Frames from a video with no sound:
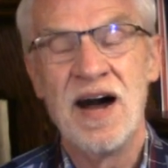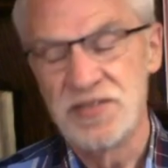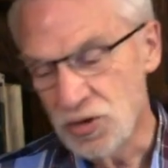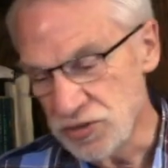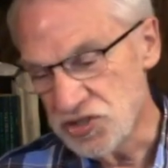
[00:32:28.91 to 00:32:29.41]

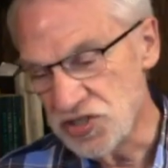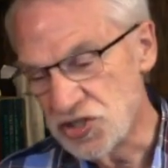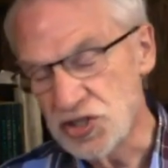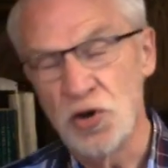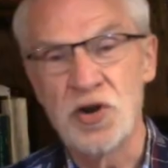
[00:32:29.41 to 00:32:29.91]
The
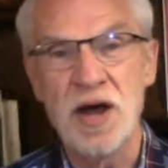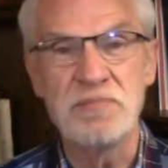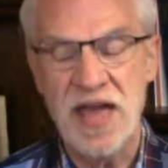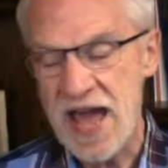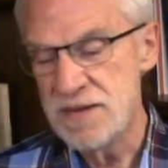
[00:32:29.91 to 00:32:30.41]
Christians showed
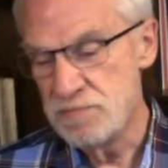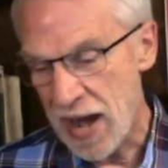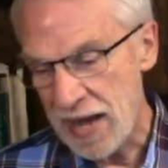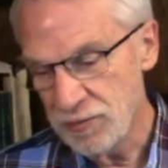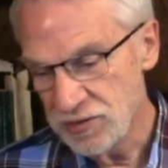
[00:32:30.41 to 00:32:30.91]
up, they had
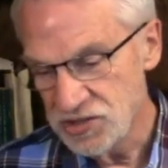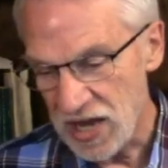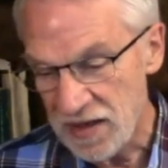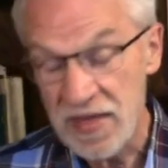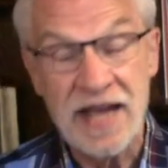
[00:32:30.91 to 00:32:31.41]
Bibles,
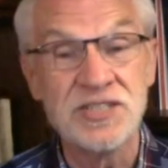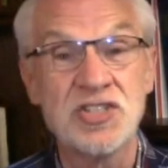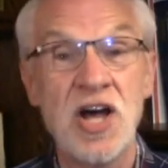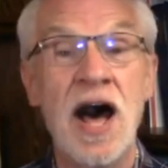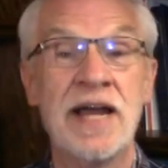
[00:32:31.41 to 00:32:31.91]
and they had
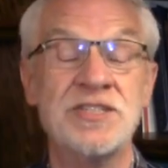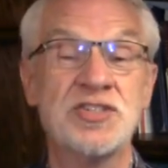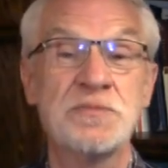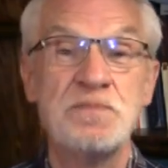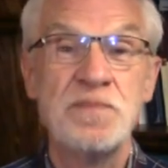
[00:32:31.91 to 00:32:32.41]

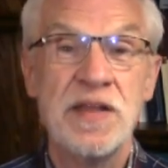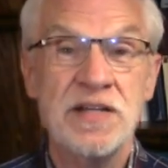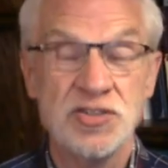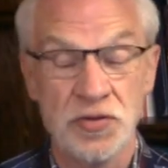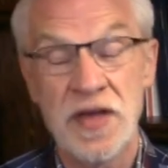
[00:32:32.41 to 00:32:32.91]
signs.
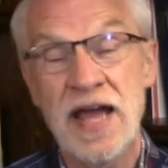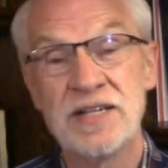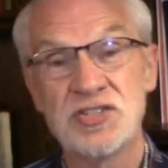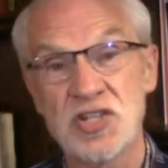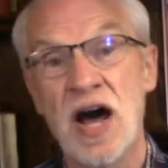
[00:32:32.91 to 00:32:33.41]
So they
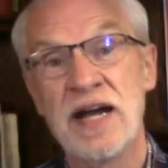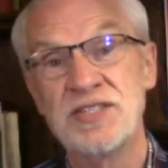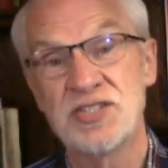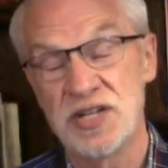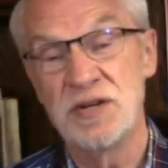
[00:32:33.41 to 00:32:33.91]
had
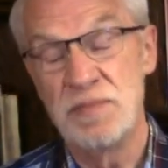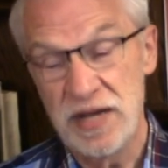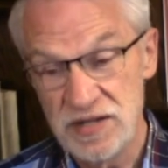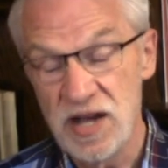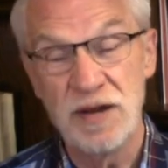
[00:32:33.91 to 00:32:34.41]
signs that had
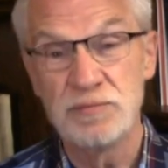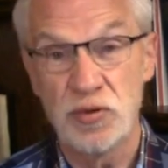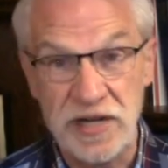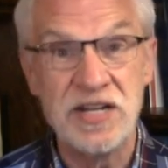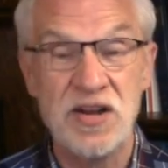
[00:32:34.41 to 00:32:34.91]
been
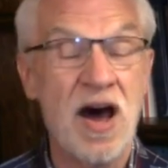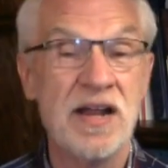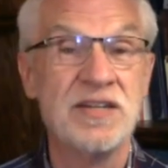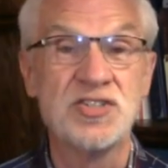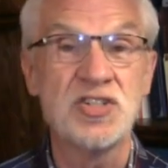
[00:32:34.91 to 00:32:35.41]
printed
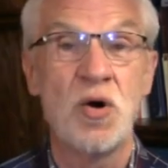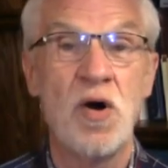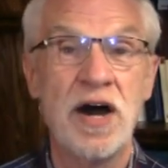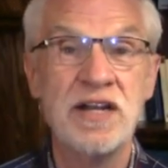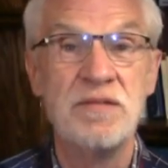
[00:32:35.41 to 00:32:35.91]
on and so
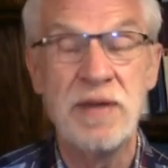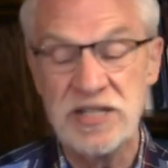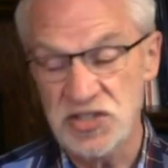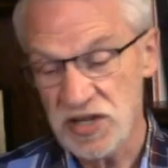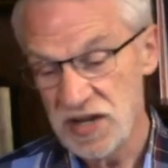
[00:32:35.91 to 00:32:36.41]
on, and
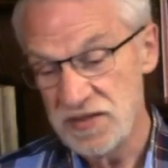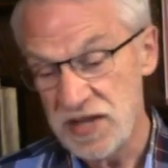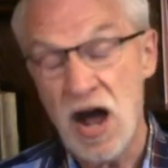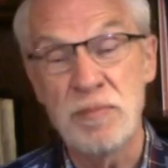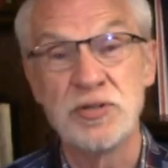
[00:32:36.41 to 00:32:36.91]
basically
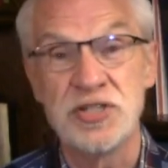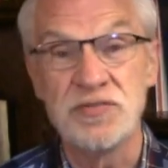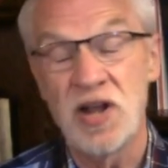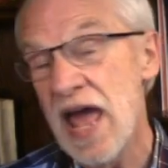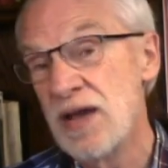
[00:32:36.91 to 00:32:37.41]
the
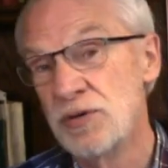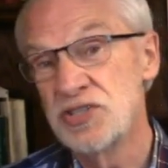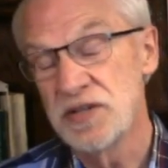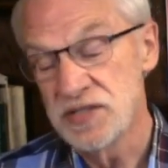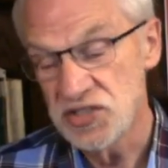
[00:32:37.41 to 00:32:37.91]
operative
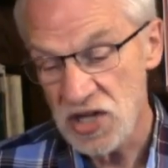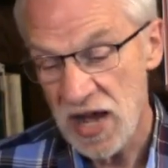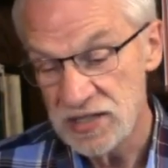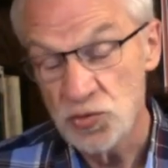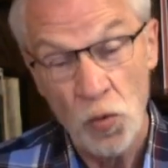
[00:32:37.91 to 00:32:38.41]
language on the
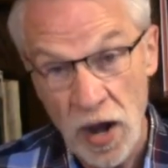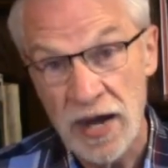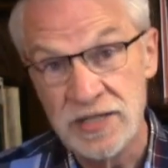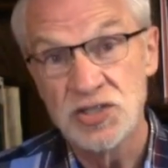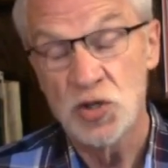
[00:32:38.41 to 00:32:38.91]
signs
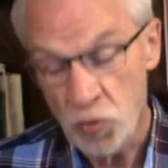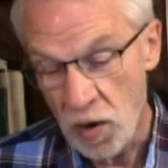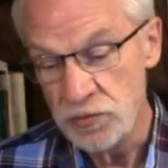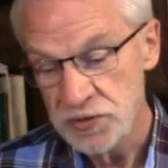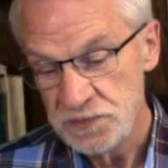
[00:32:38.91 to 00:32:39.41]
was,
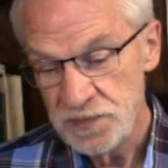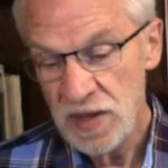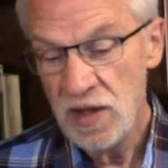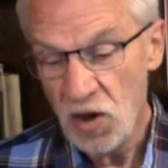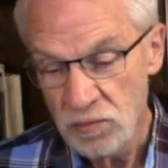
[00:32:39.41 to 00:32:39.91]
quote,
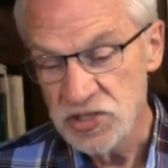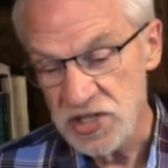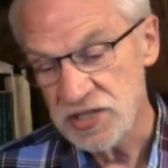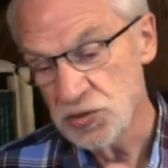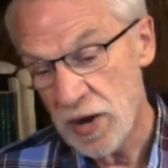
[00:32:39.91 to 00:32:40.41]

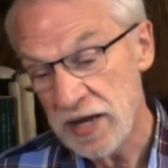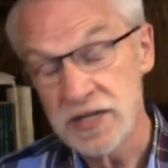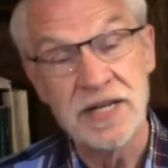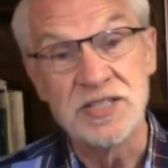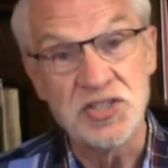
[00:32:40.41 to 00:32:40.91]

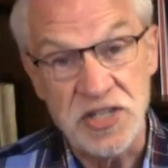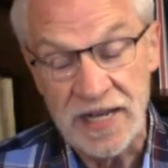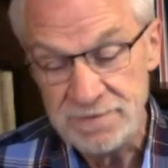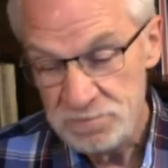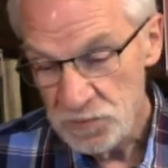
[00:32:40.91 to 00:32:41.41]
homosexuality is
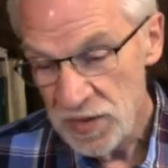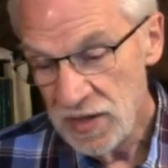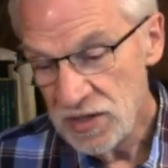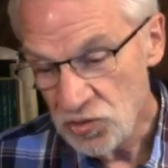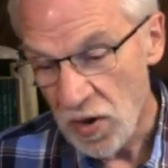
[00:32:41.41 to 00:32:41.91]
sin,
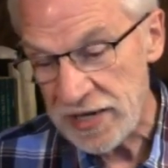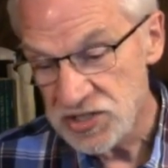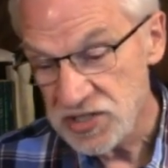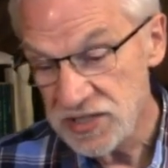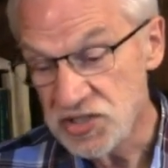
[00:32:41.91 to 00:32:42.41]

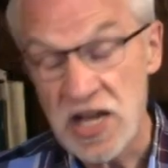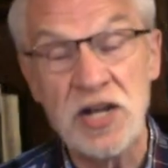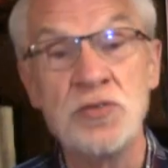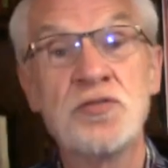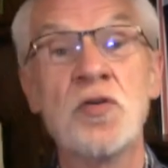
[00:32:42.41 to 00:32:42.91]
Christ can
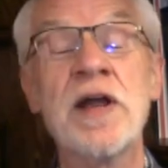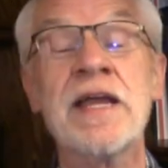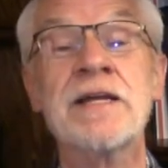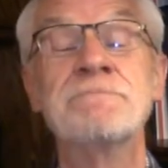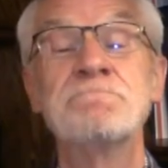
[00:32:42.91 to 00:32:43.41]
set you
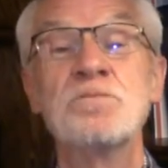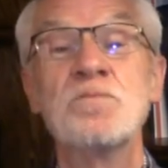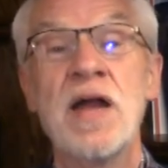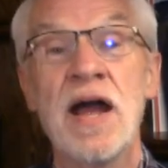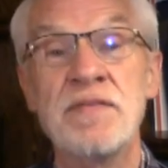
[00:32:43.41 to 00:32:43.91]
free.
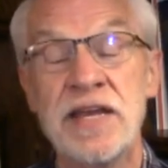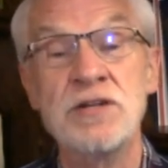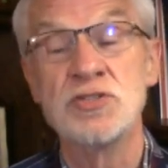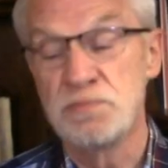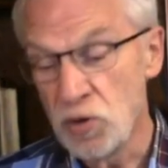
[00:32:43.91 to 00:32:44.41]
And they
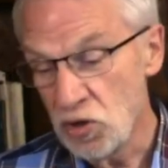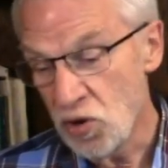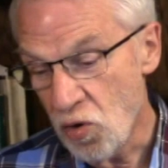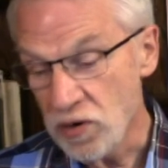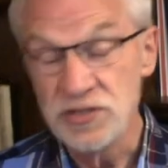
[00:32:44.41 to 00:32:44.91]
used
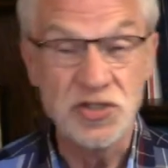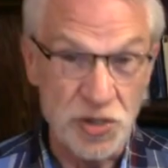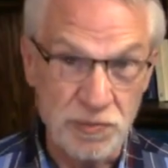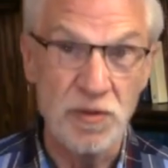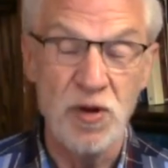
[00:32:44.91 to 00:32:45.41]
bullhorns
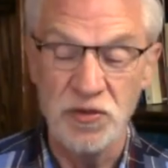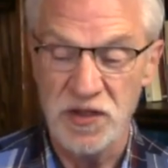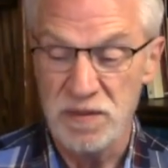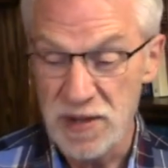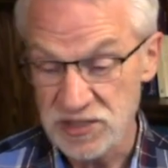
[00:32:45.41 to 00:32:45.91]
to promote
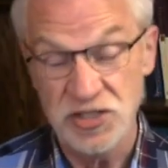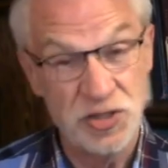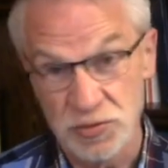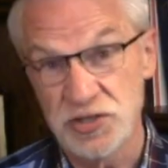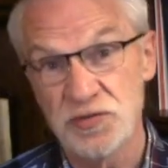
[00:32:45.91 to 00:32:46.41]
their
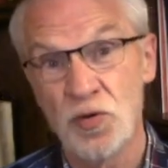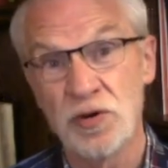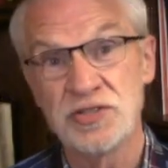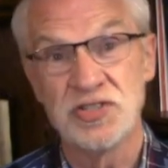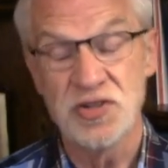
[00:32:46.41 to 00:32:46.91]
message, which of
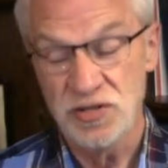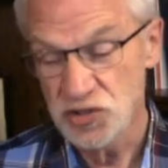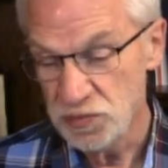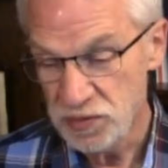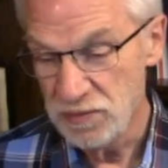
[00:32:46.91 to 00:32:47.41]
course is
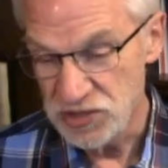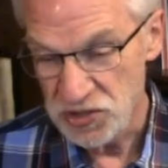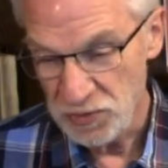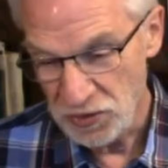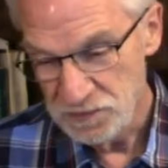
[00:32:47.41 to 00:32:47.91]
also
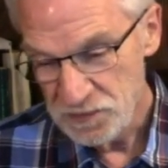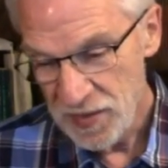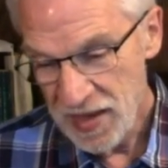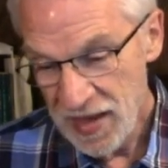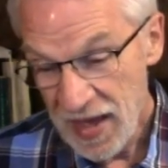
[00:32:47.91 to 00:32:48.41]
permissible.
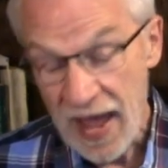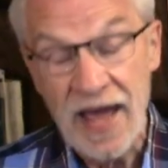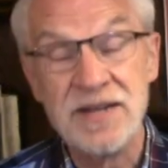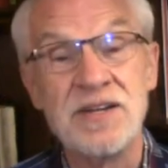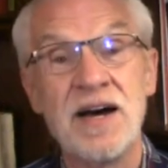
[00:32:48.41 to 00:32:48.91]

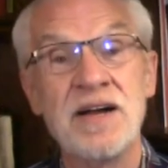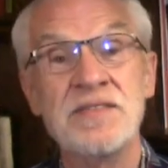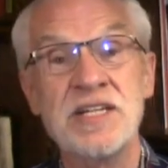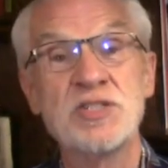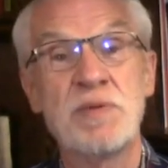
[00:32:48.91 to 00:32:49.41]
And
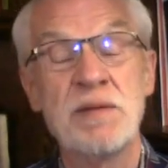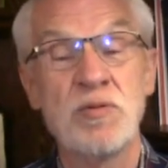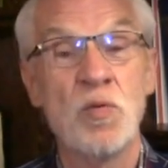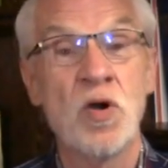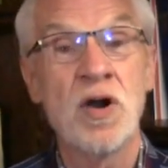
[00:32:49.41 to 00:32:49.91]
these
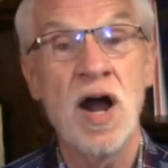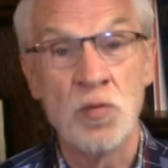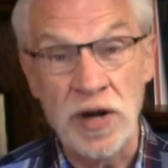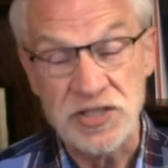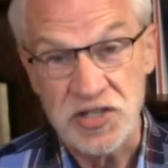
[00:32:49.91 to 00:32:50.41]
people were
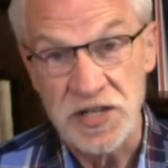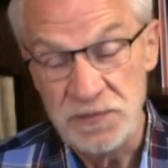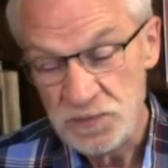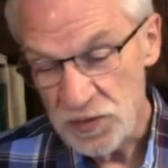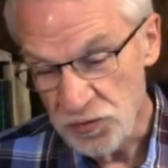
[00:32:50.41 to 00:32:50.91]

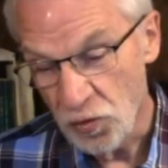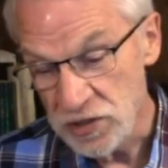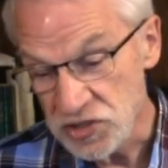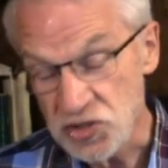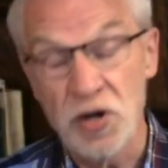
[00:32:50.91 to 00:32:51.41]
arrested
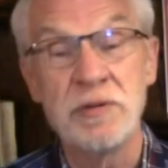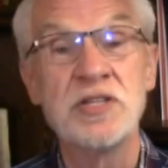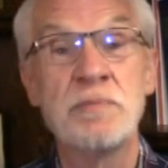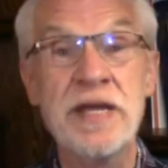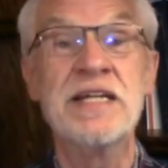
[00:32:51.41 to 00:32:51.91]
for
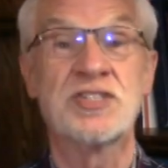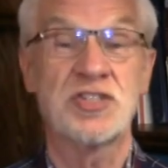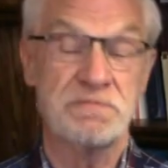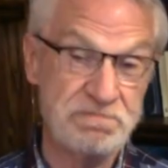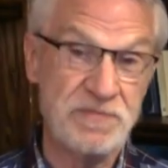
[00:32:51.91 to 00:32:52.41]
disturbing the
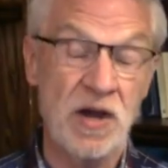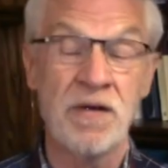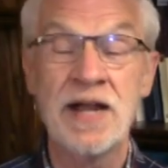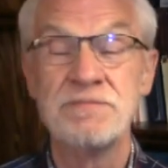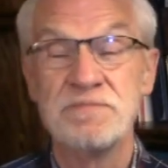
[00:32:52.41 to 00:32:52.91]
peace. All
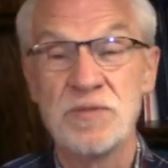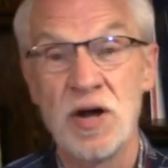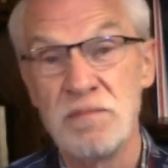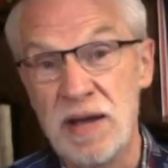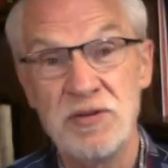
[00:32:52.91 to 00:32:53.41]
right,
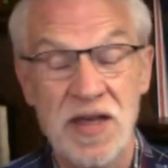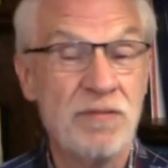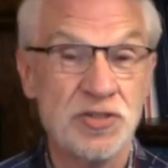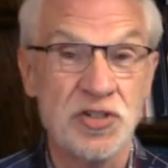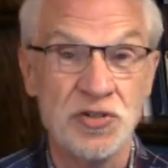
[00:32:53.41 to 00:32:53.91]
well, maybe
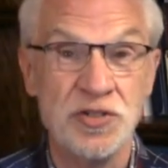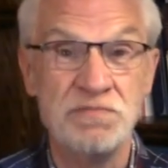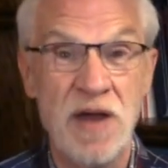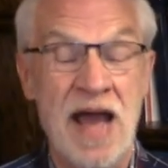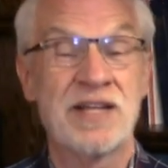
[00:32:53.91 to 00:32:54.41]
that was a
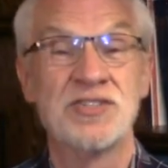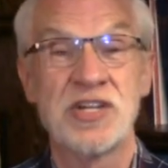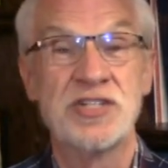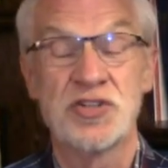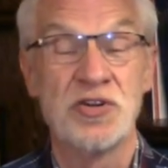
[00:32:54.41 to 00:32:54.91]
good
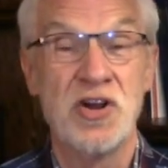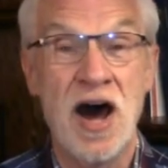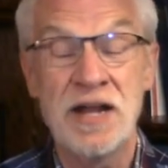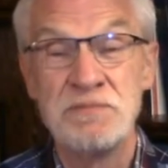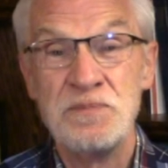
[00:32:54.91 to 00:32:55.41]
accusation or
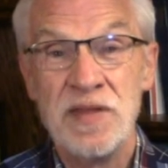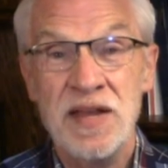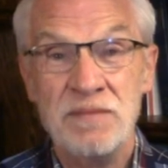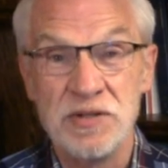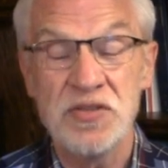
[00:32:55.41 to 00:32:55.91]
not.
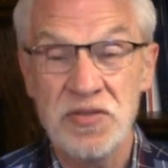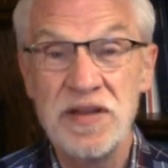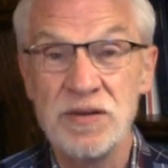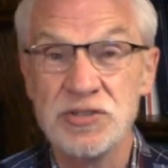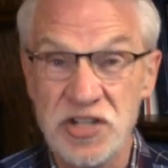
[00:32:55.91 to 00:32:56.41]
But the
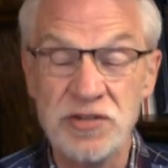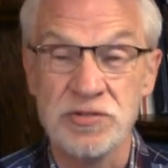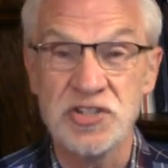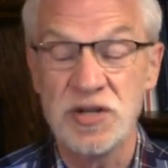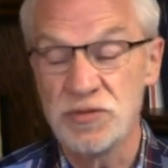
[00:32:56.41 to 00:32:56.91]
thing that was
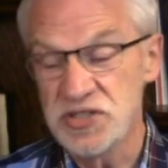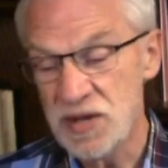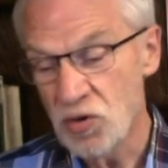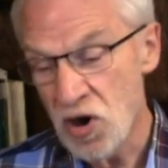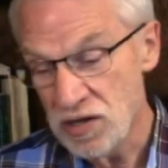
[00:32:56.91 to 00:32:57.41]
interesting was
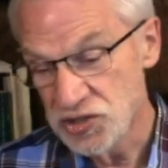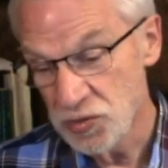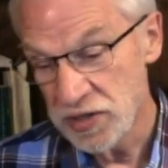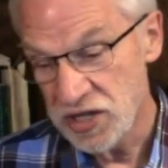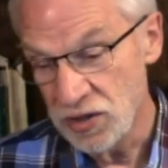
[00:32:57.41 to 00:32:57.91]
they were
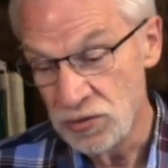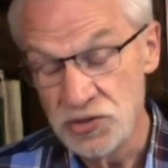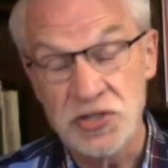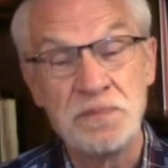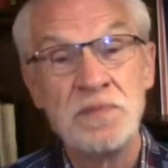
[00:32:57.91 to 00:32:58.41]
also
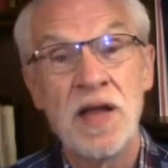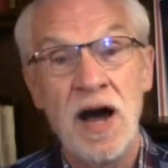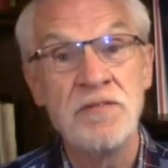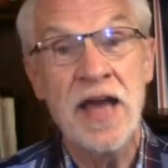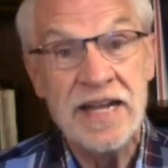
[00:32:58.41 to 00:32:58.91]
accused
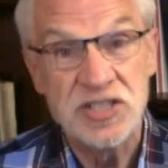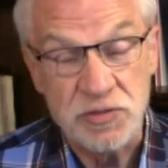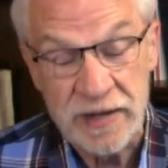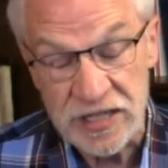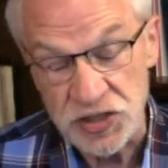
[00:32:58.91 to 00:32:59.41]
of hate
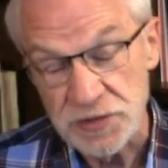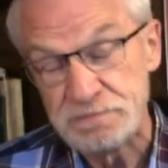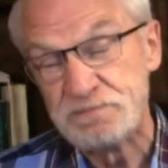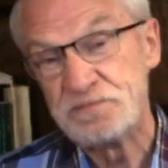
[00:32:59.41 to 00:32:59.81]
speech,